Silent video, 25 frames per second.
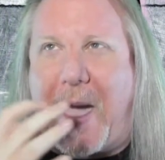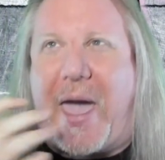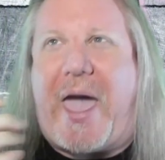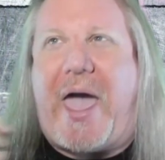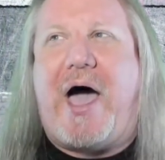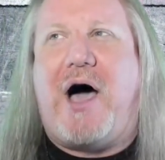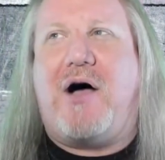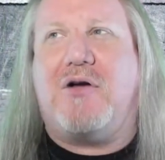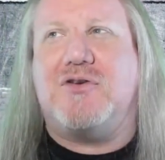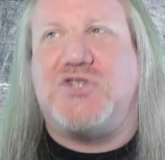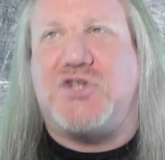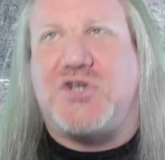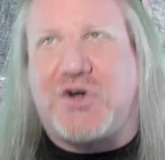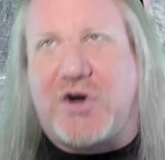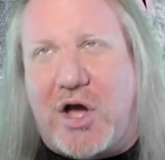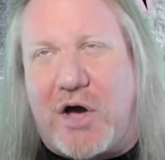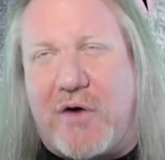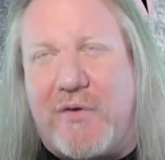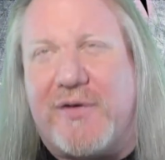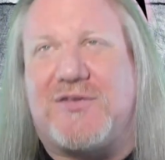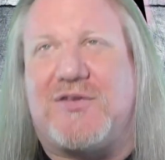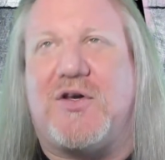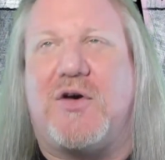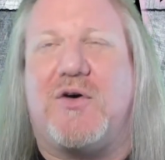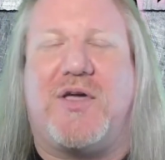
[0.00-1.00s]

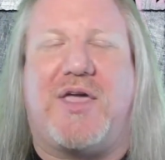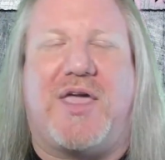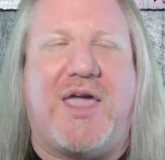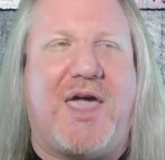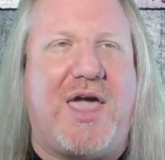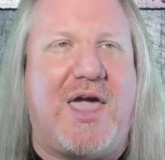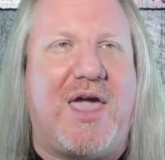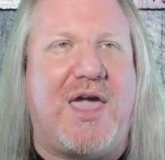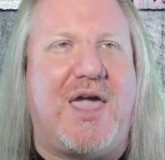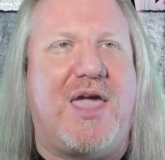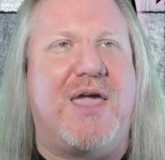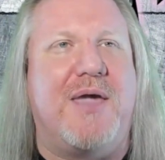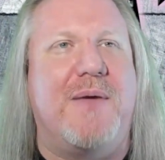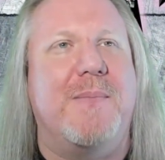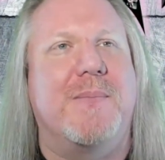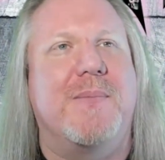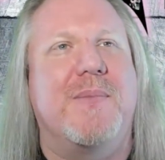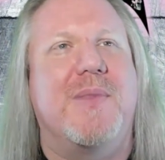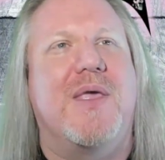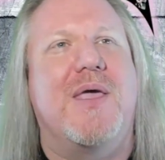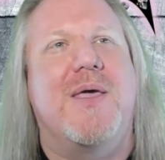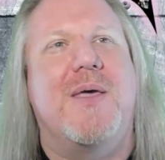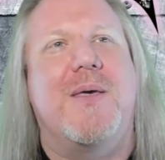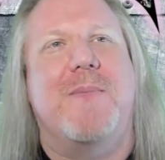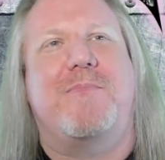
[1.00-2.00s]
Outro, it's okay.
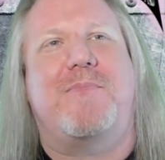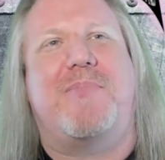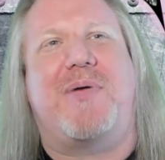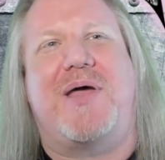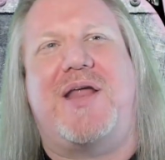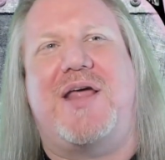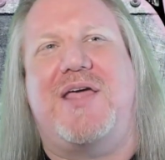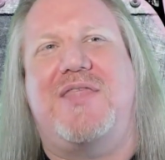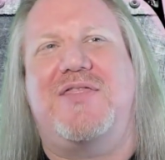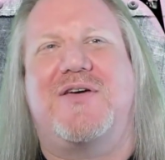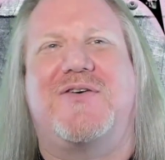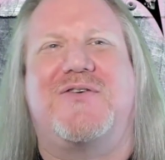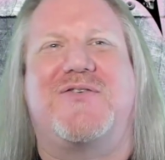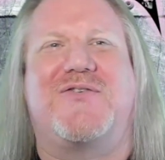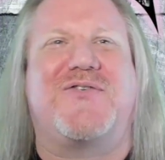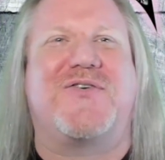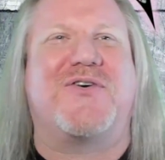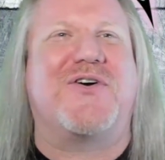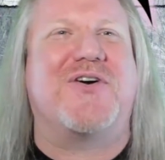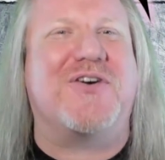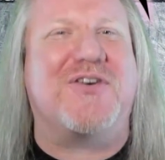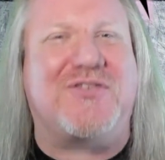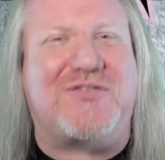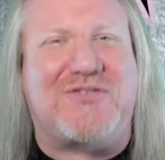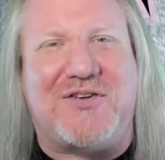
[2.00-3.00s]
But in the
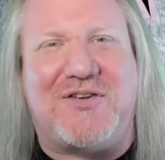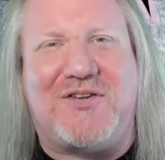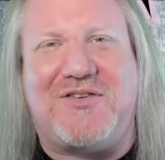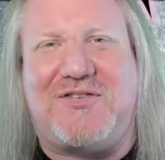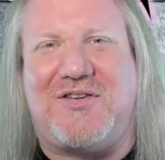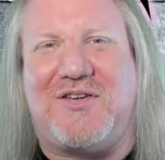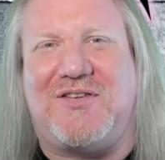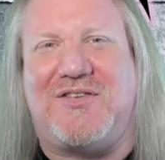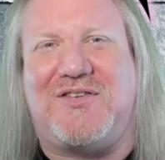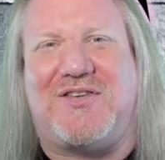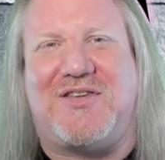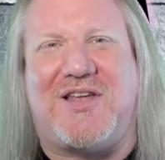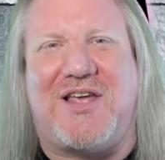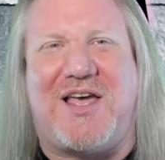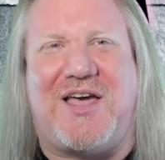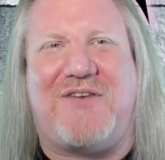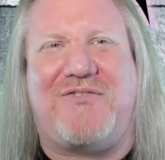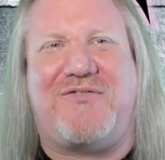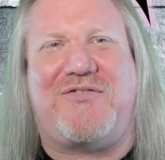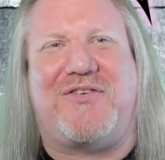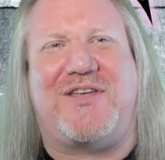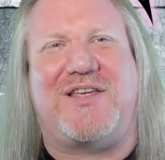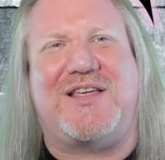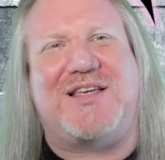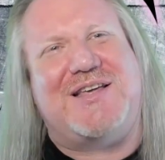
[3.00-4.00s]
verses and
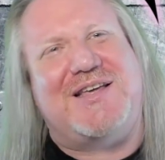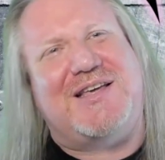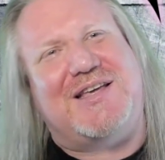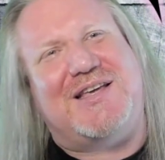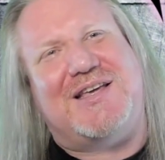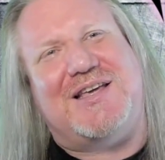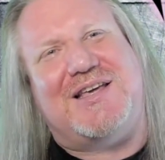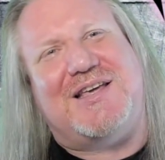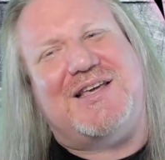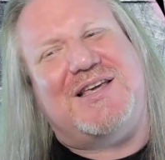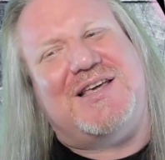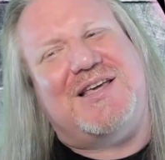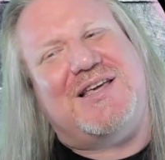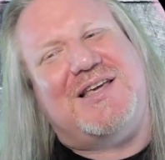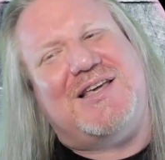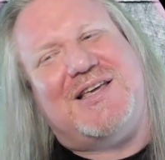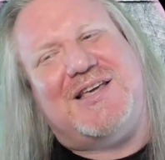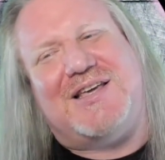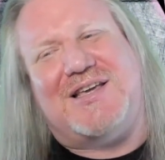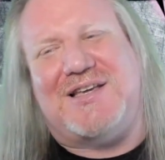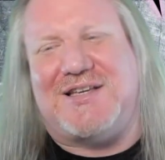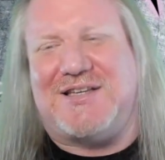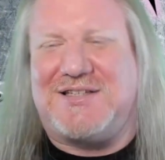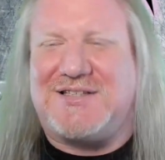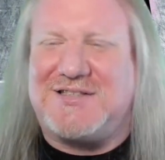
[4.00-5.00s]
stuff,
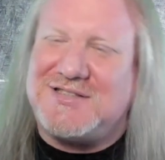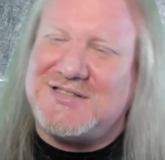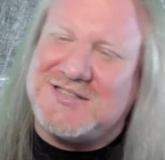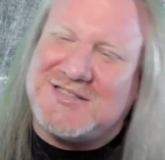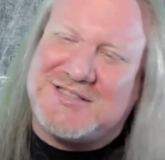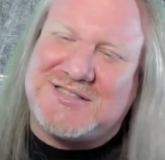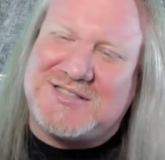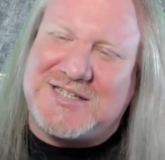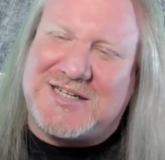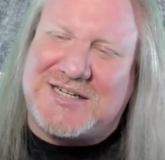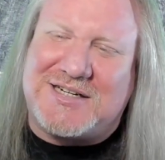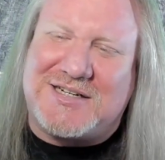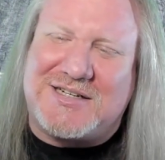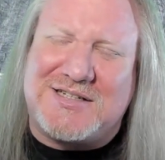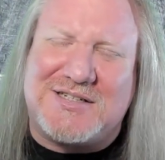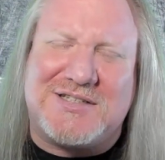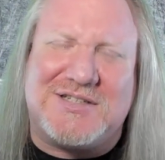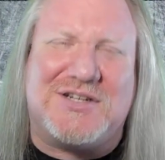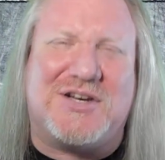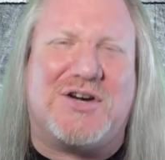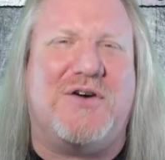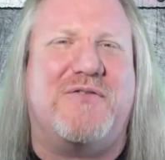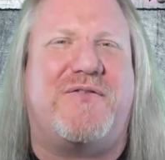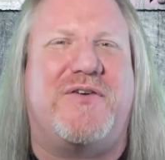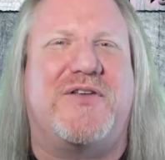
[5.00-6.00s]
eh, I
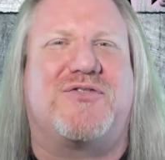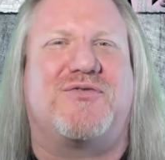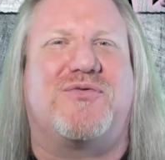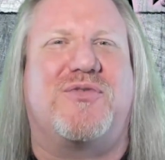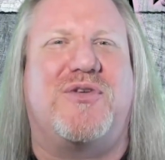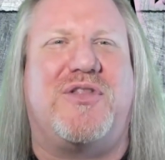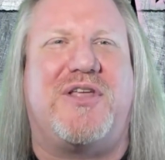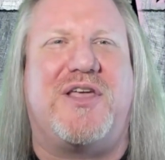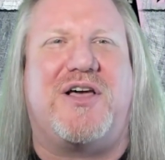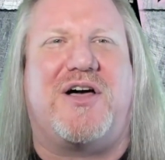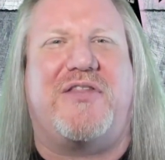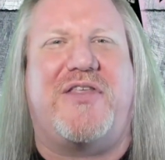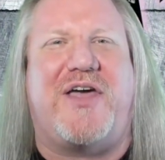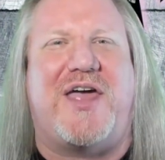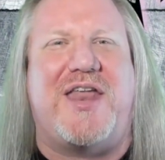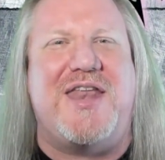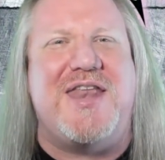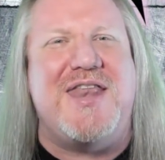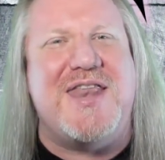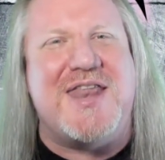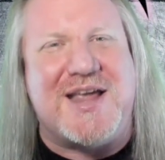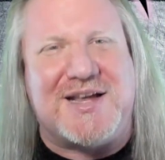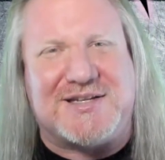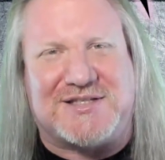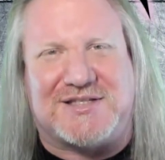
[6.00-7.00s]
don't know if it's really all that
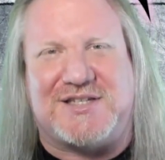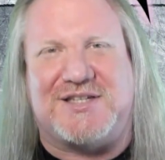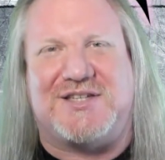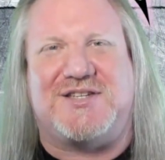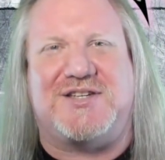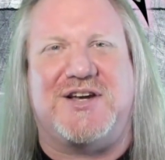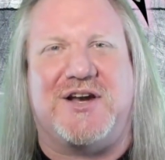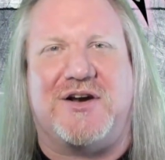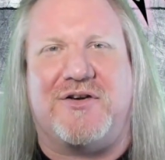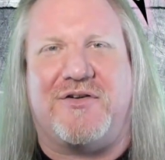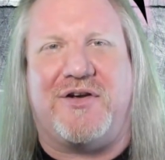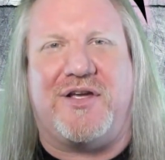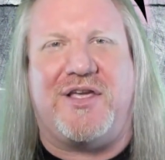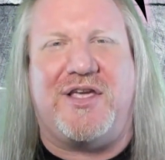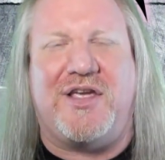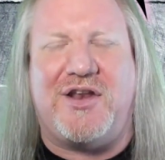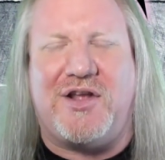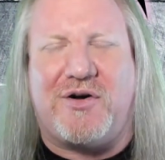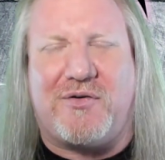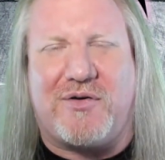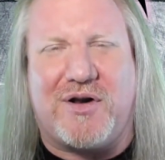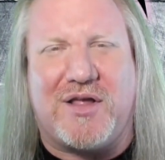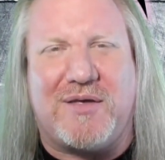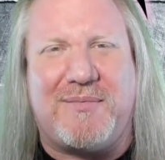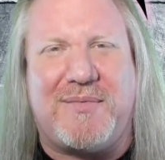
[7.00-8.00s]
necessary. You
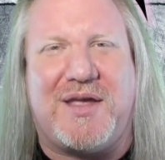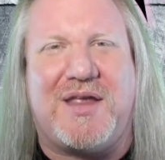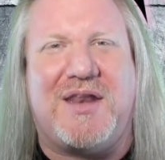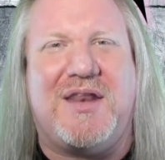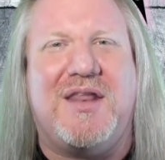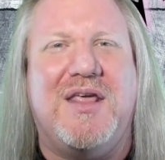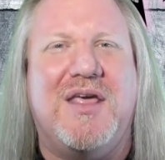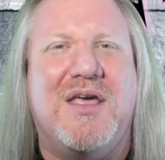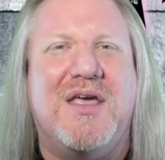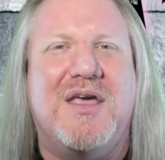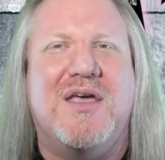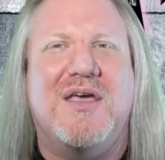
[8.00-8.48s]
know what I mean?